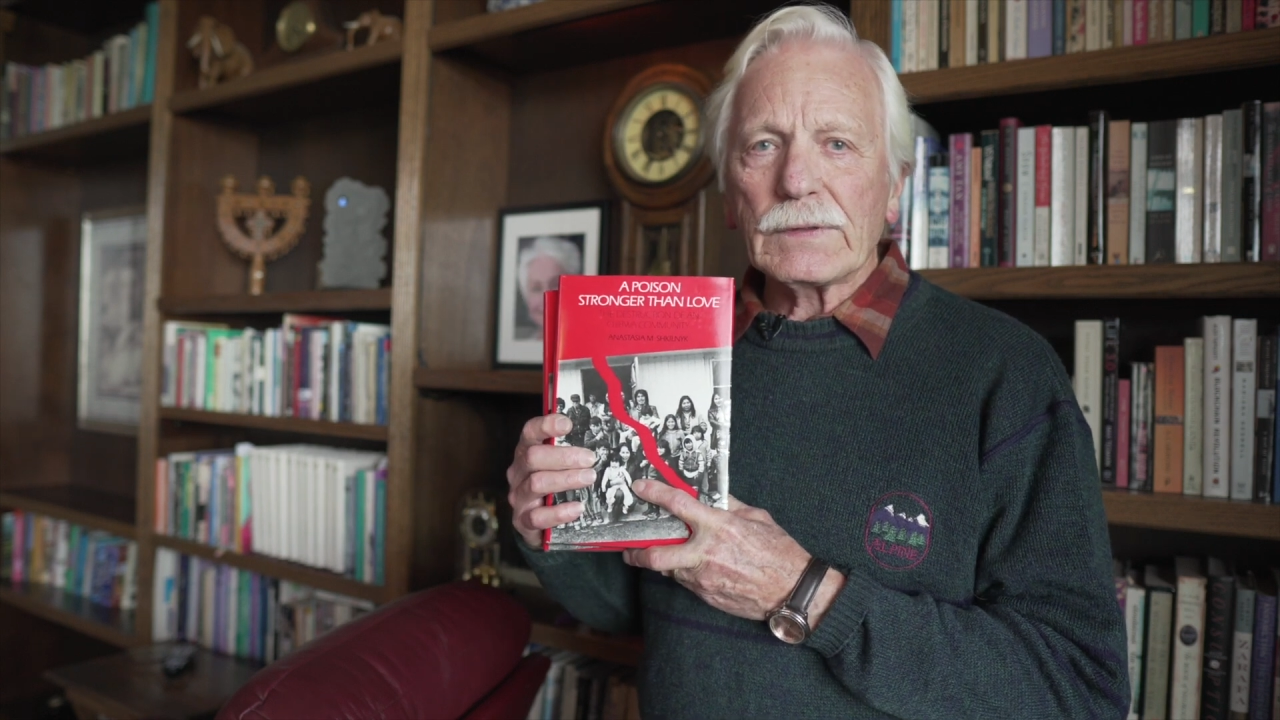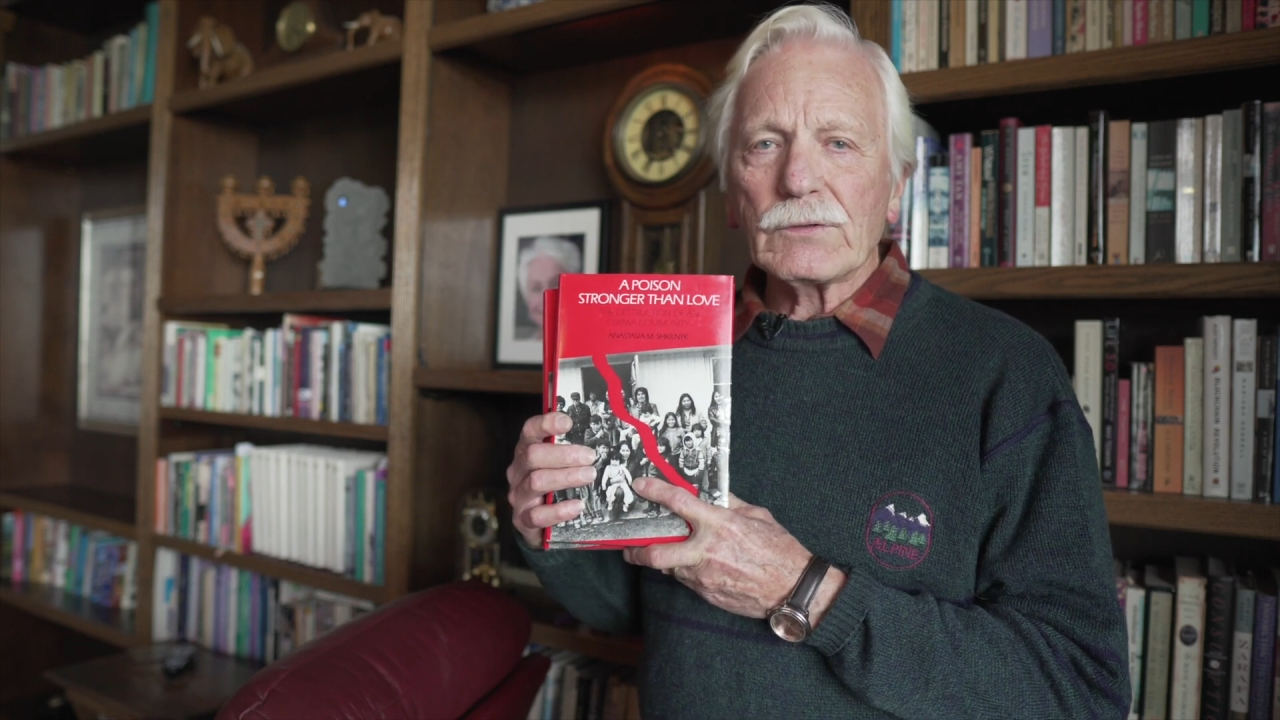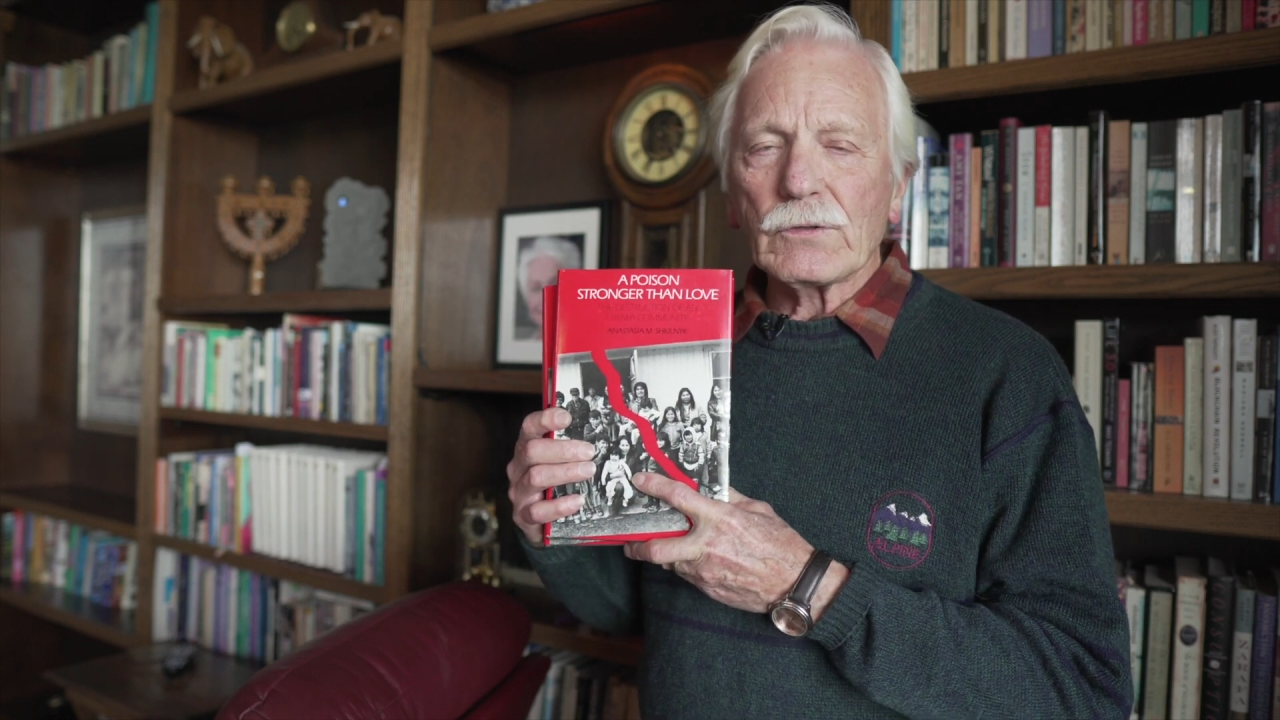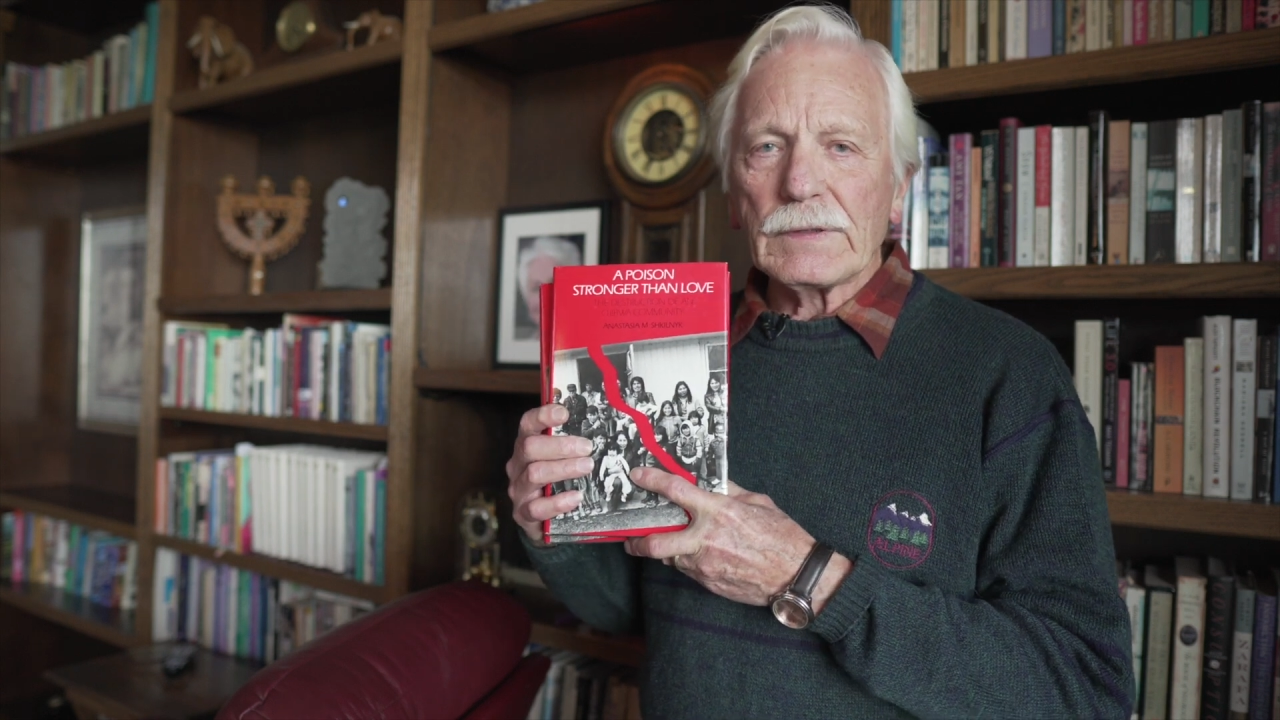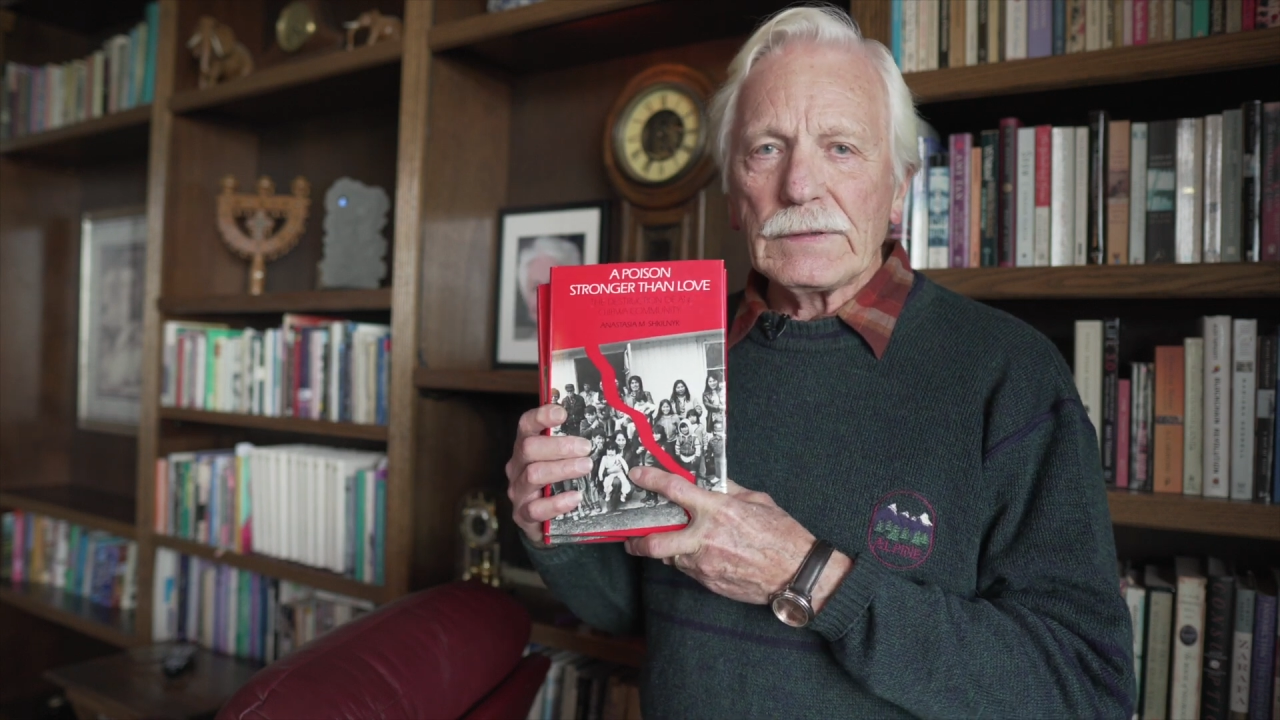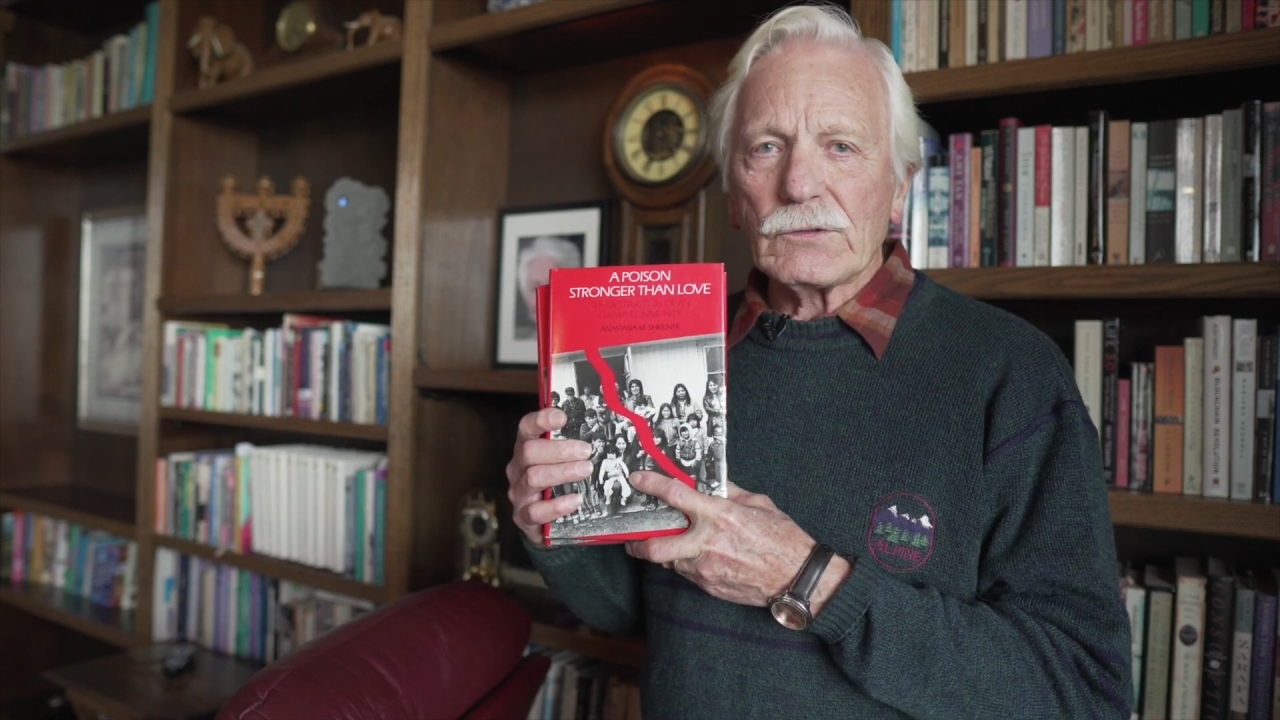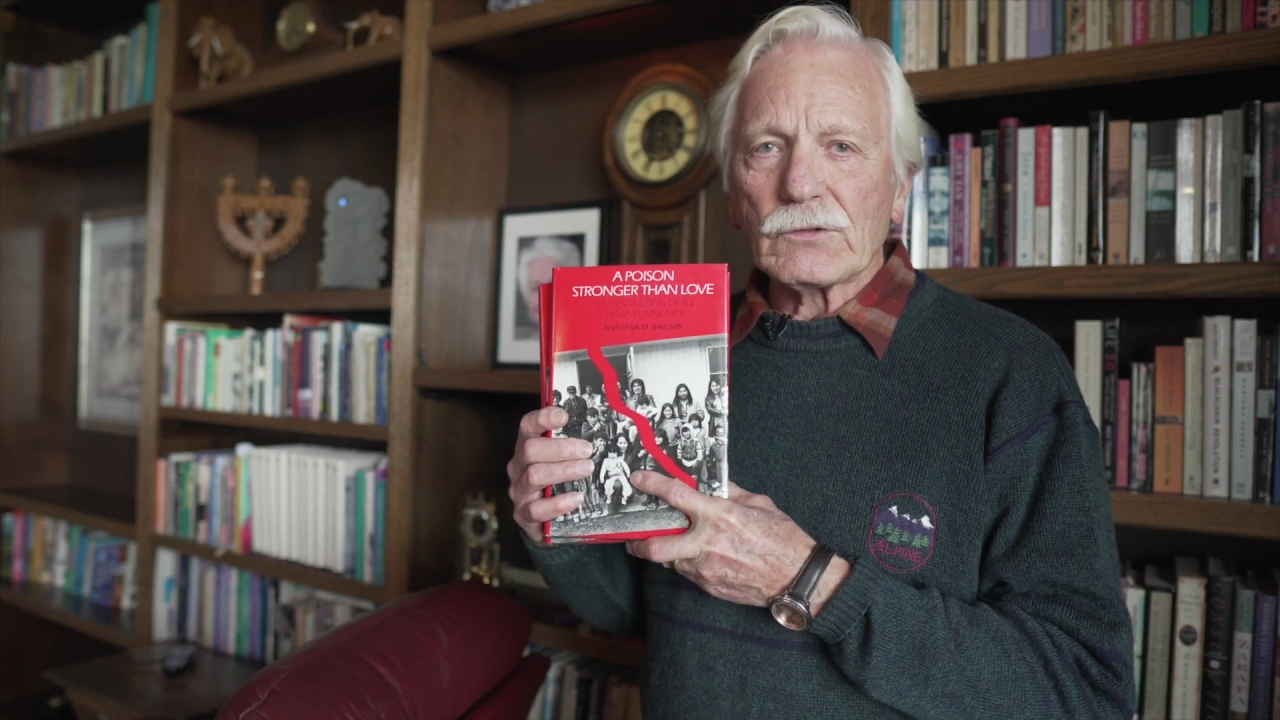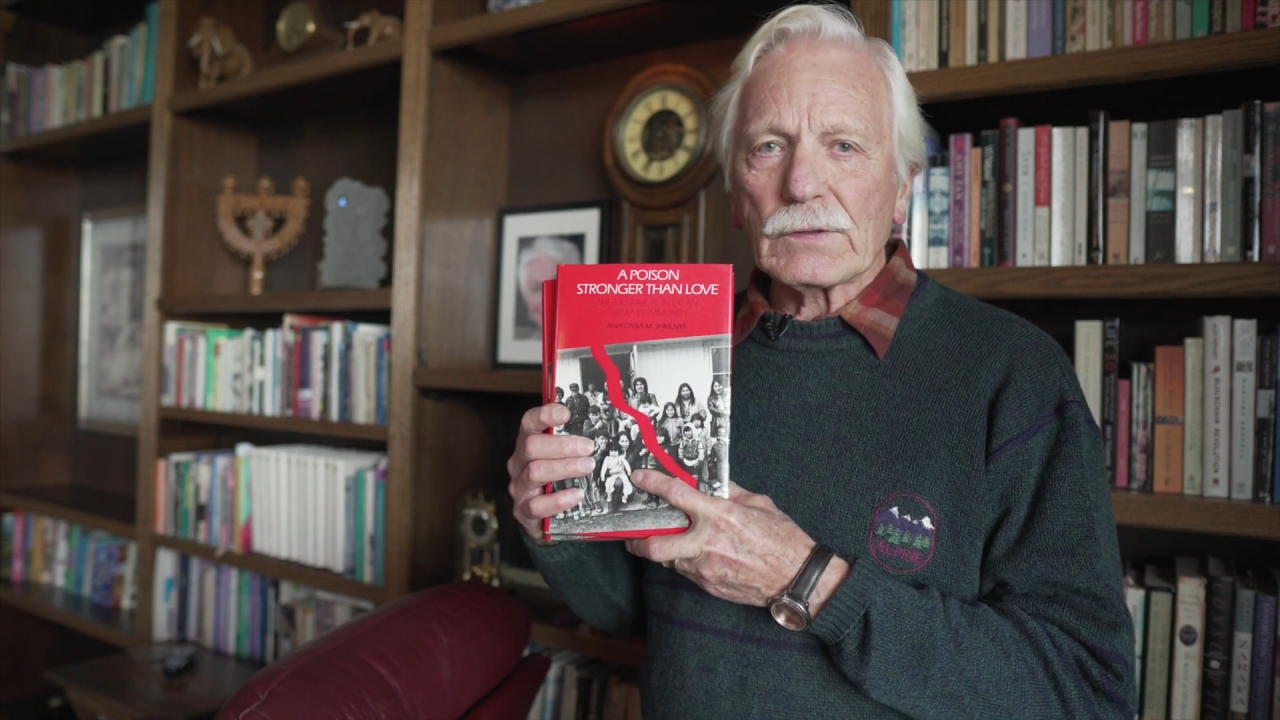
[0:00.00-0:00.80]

to each